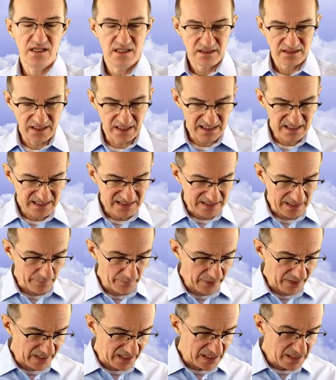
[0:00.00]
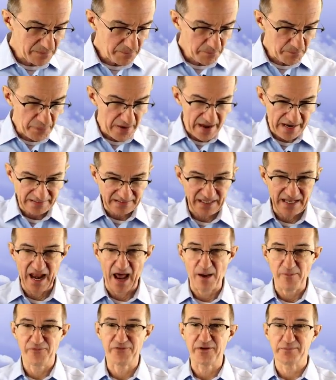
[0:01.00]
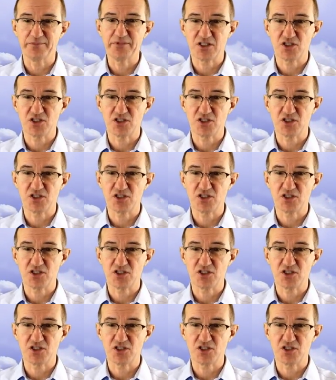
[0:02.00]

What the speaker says: Then somebody picked it up from the